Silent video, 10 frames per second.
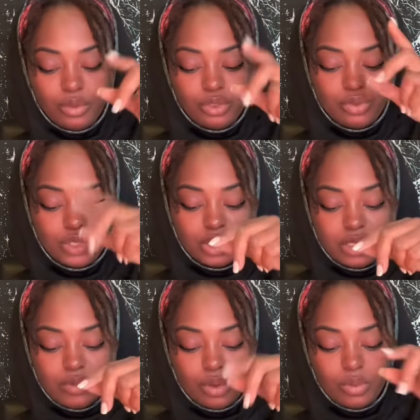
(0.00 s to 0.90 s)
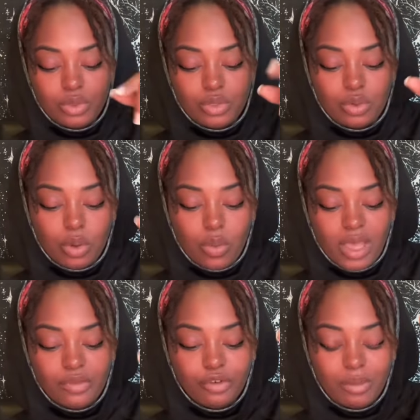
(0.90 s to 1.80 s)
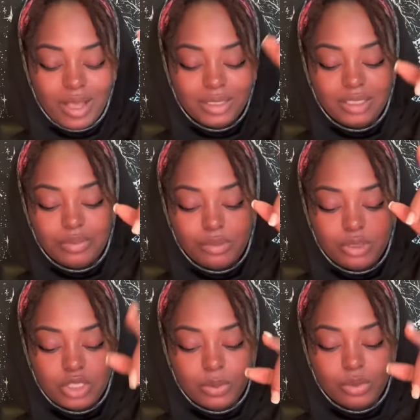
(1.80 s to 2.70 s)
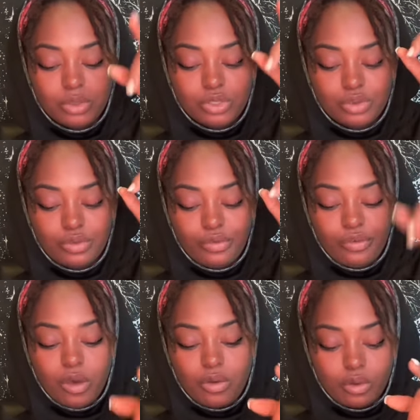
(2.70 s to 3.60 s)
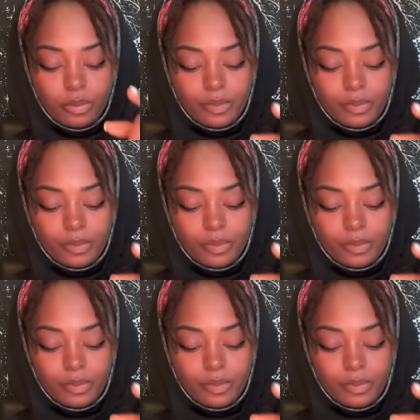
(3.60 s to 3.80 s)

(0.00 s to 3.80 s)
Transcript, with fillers: when you sleep or when you awake from my deeply spiritual foe.